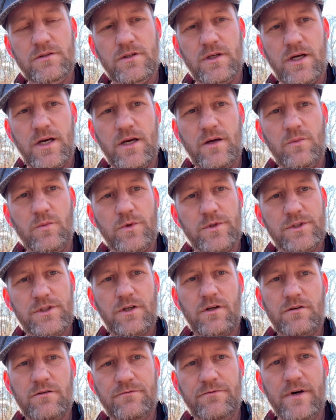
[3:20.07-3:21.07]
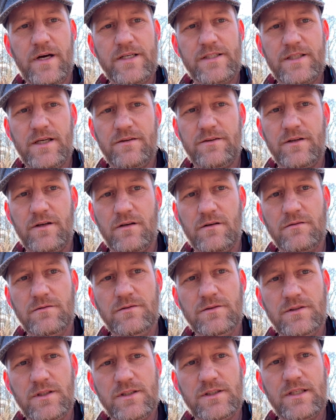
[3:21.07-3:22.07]
and would start the fights out there
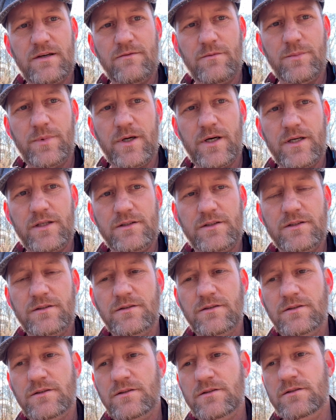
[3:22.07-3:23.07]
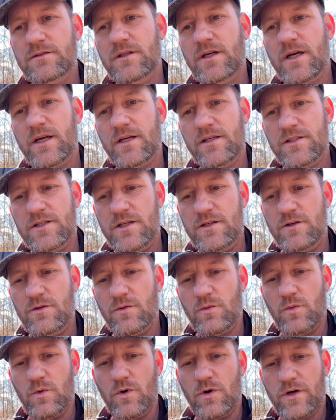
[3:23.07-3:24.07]
at Seven Pines and continue the
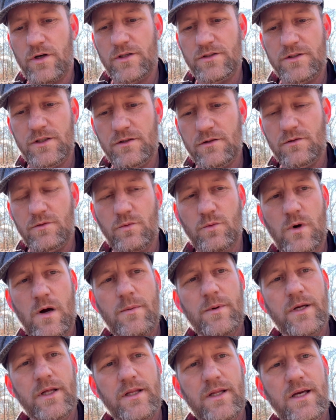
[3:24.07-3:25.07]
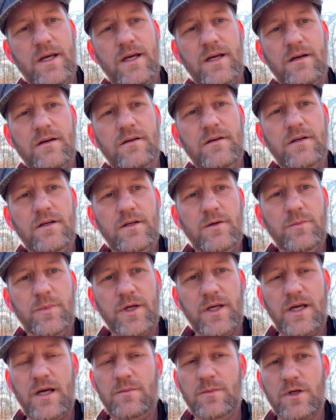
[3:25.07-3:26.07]
work until Robert E. Lee
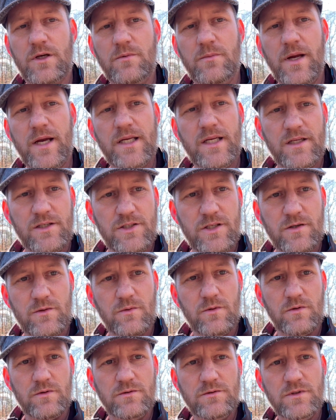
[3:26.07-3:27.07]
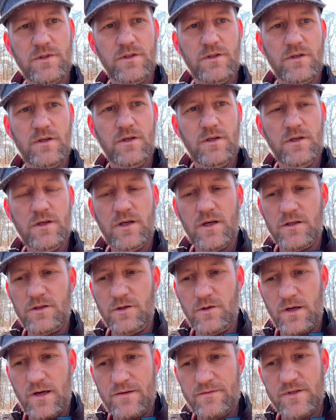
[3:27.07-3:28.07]
became the commanding general, and
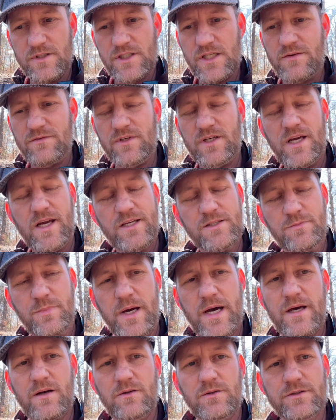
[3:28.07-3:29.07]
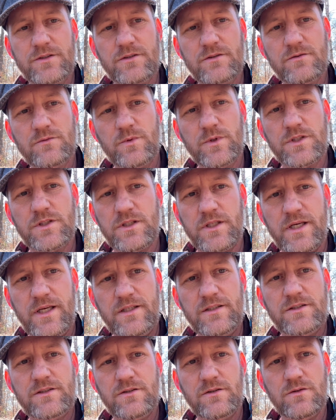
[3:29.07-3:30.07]
you have the 7 days battles, which
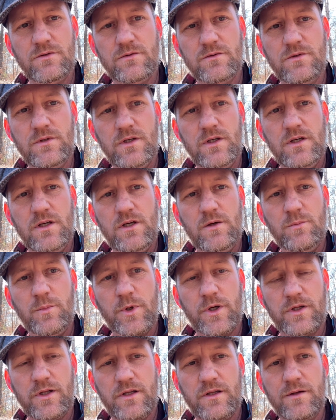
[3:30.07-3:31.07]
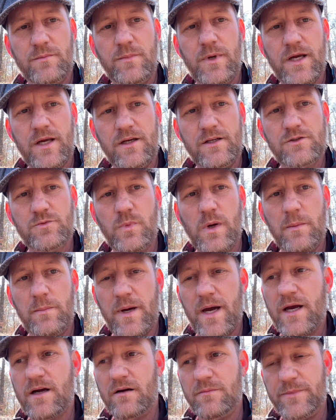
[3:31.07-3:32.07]
leads to McClellan making his way
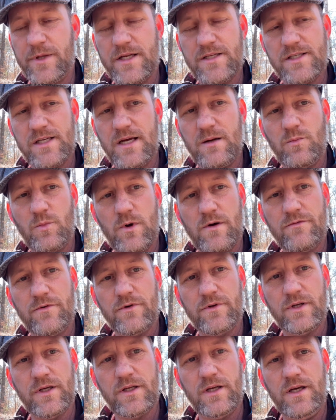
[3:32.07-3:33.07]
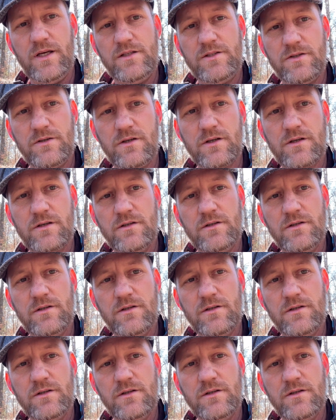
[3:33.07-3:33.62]
back up that same river that he took